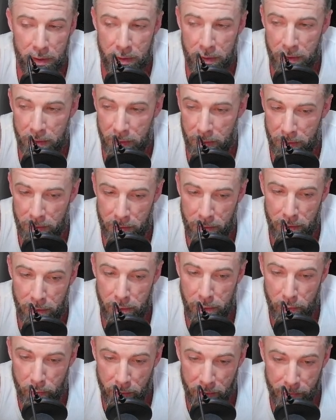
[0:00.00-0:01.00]
Either an
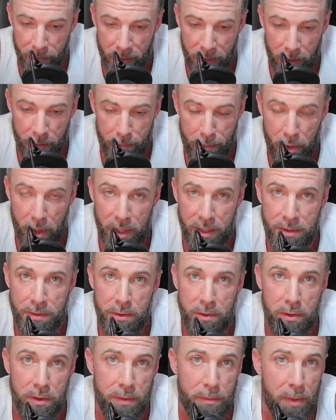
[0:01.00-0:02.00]
agreement on price
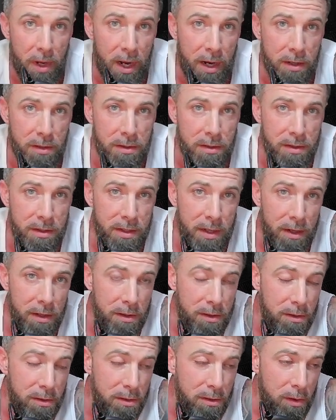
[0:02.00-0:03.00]
between buyers and
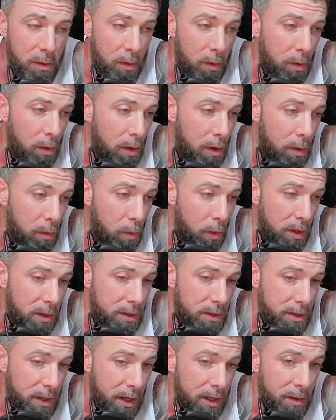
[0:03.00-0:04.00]
sellers, or
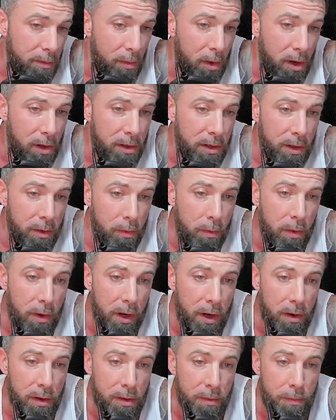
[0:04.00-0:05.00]
one-sided market
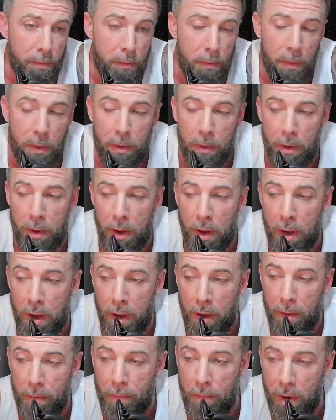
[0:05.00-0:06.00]
where the
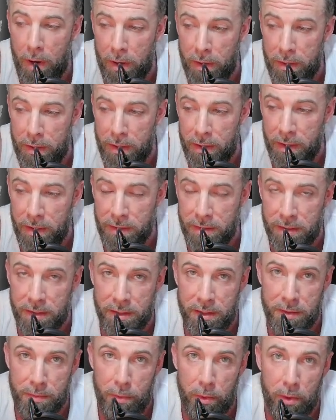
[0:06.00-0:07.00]
market is
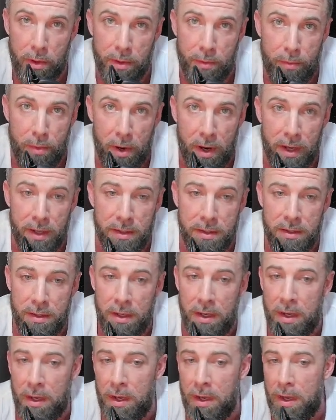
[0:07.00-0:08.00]
exploring price
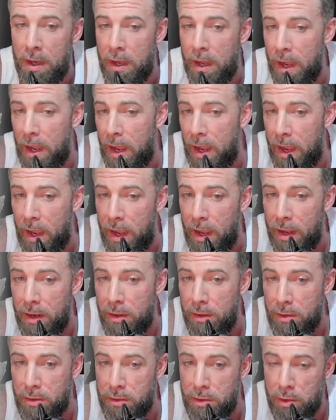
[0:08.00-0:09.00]

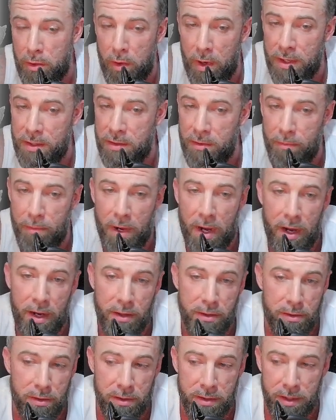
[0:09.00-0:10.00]
and there's aggressive
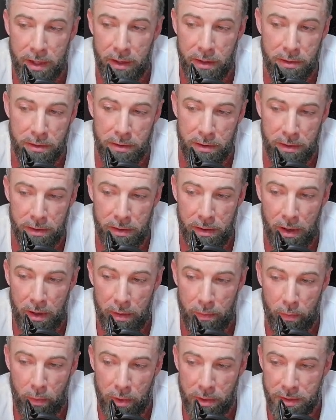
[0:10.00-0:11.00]
buyers or sellers
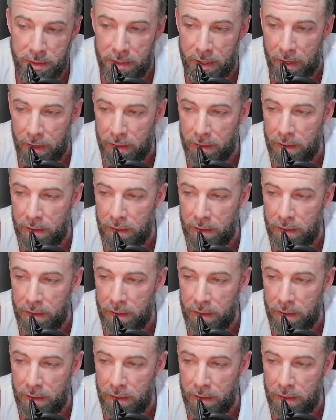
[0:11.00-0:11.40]
on one side.